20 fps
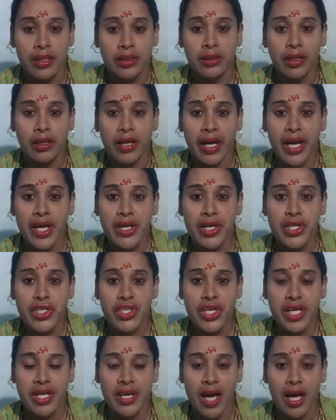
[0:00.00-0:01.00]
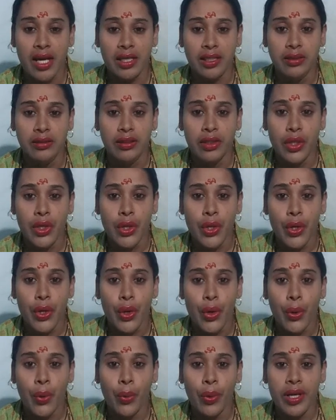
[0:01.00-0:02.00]
The great Rishi Narad,
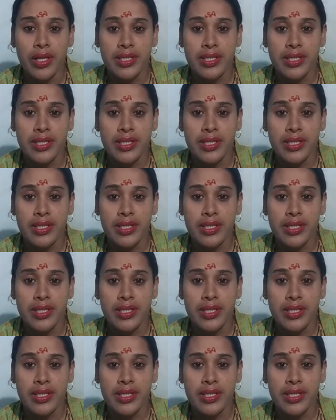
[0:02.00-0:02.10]
who